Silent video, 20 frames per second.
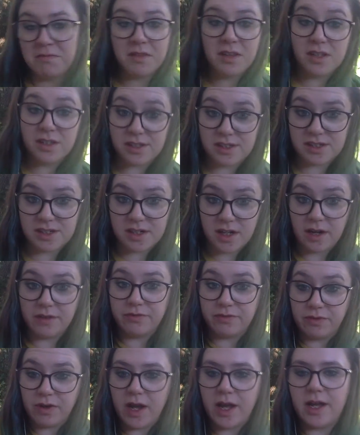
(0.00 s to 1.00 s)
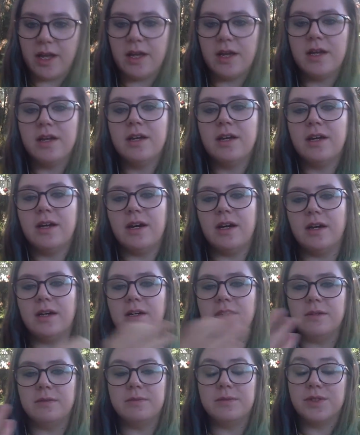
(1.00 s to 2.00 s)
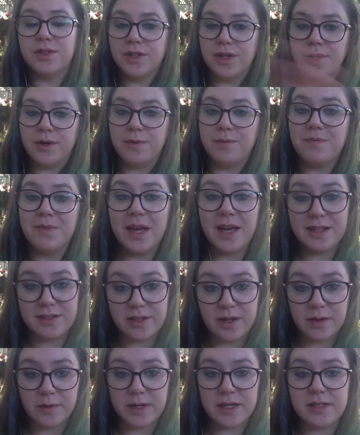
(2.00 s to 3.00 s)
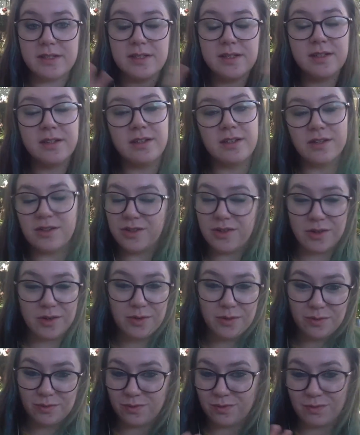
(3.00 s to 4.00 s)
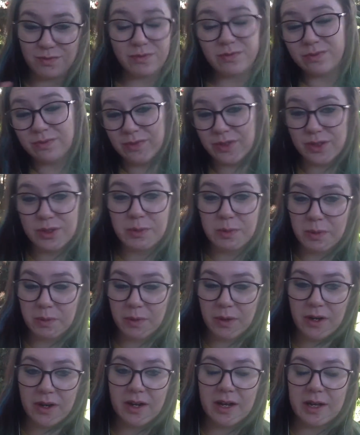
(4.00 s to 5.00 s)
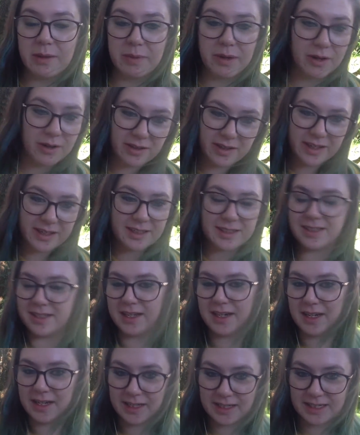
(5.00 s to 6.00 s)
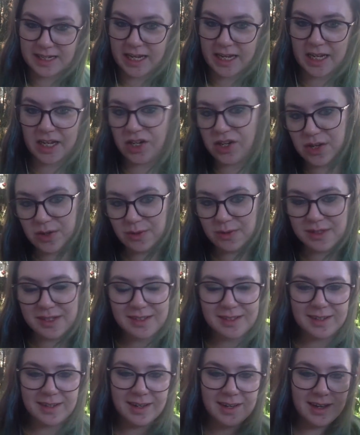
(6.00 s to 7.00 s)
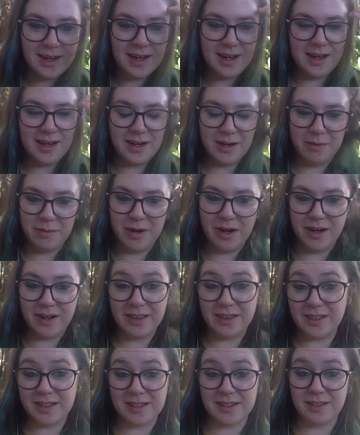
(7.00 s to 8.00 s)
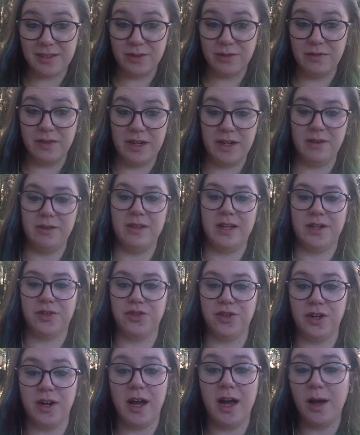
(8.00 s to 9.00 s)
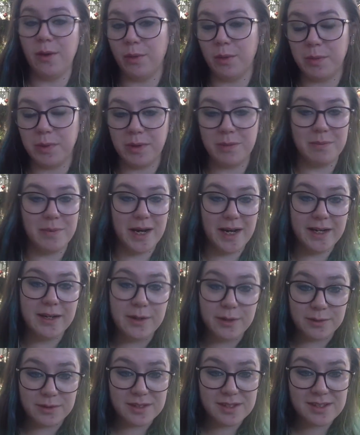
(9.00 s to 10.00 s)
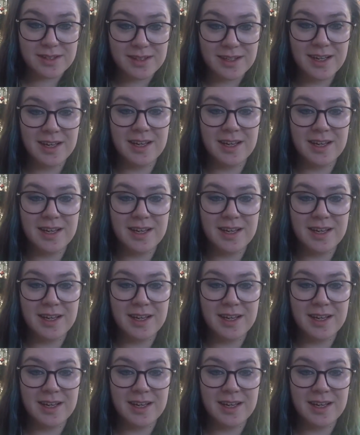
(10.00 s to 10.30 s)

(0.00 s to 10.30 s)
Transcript: stuff, right? So, as always, don't super worry about like sitting and taking notes on this little video lecture. I will put my notes,